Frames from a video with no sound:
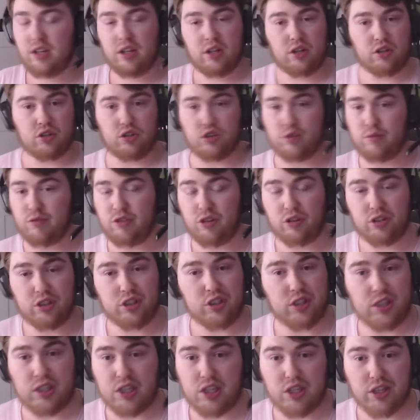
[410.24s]
To be honest,
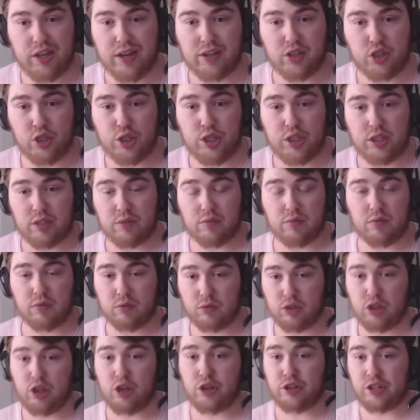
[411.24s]
this is actually
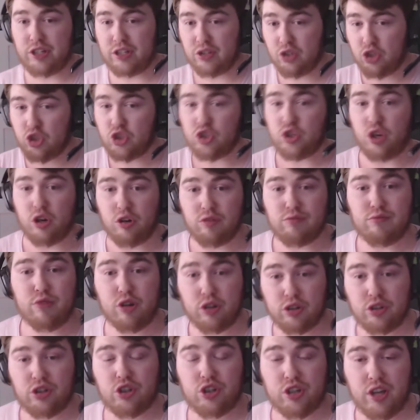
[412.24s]
learning so
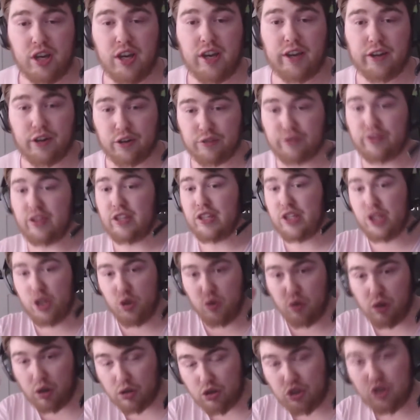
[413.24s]
much, and I think you
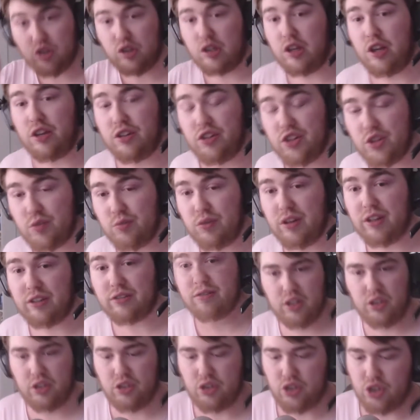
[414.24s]
lot should learn as well.
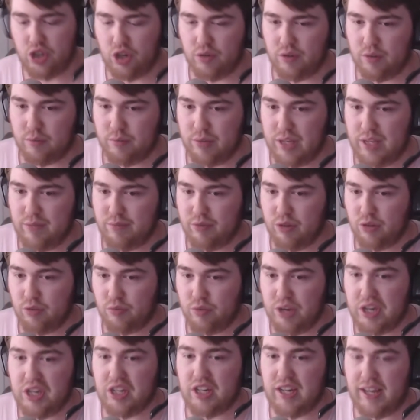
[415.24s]
Do you know what, people?
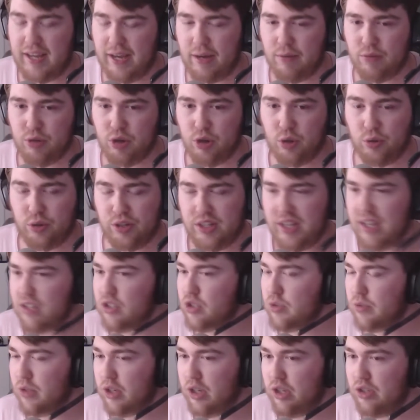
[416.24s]
We're gonna help Courtney get to
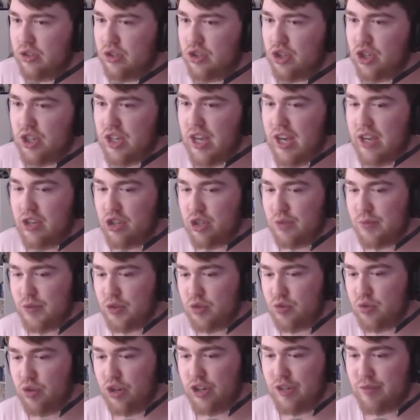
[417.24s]
100k
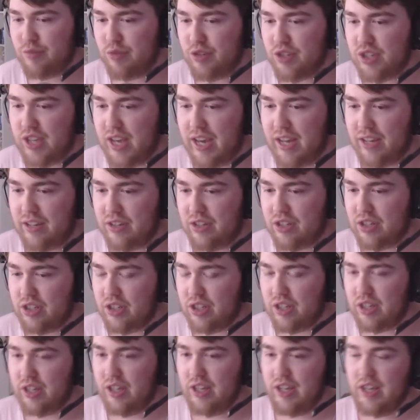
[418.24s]
subscribers, and
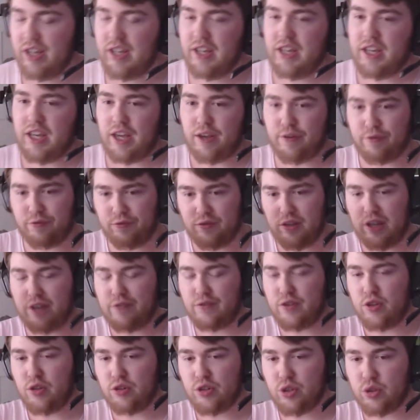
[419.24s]
if
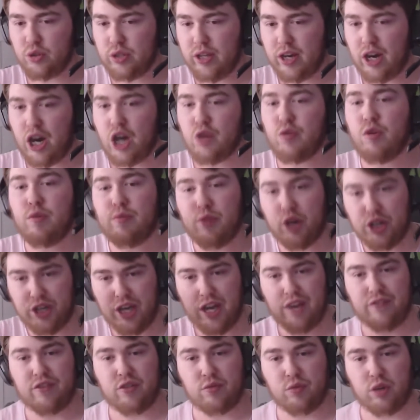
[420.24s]
you do that, I will buy
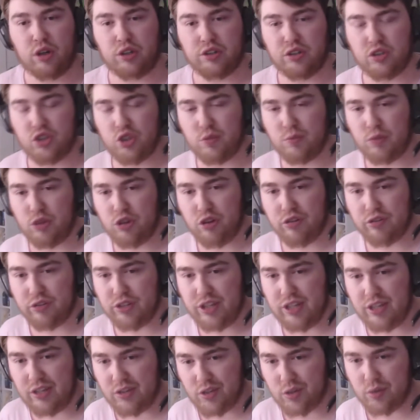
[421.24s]
everyone some
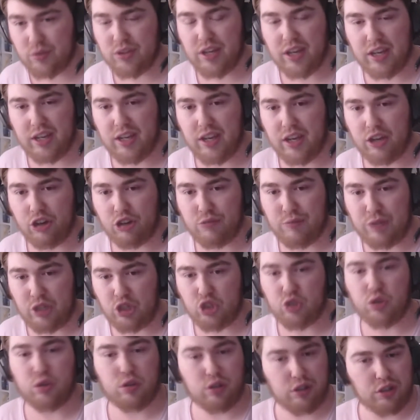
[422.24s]
cookies, okay? And I mean
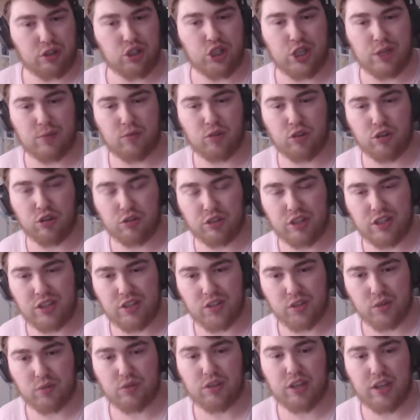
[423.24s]
chocolate chip
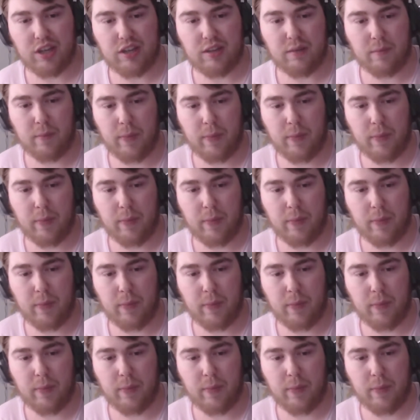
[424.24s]
cookies, okay?